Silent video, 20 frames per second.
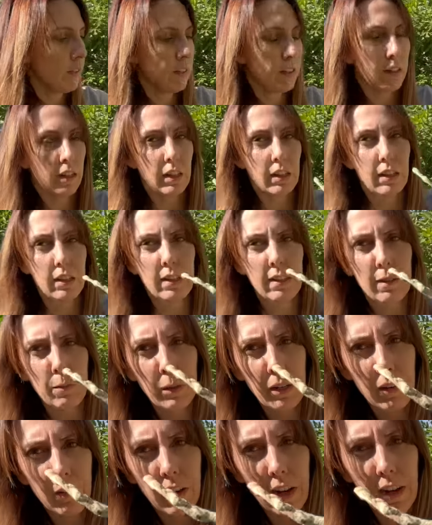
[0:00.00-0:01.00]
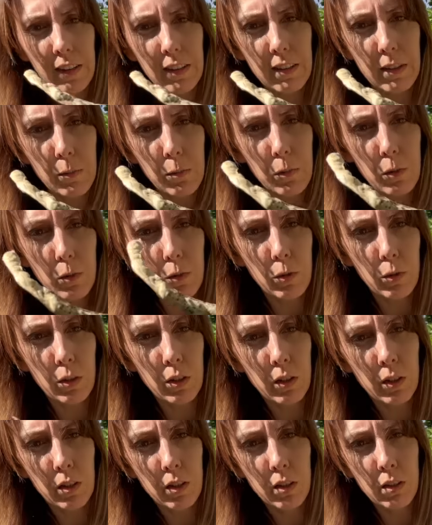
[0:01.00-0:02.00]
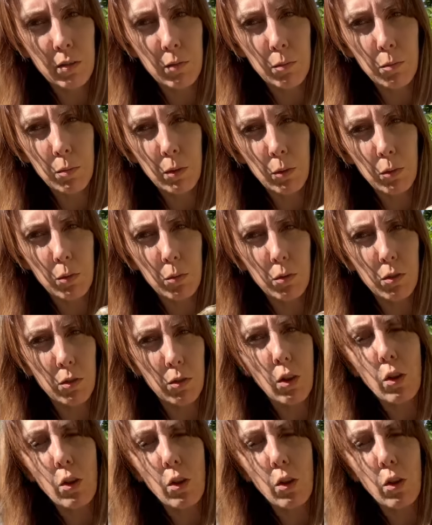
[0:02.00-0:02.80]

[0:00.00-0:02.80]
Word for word: like this might have gotten some mold, but we'll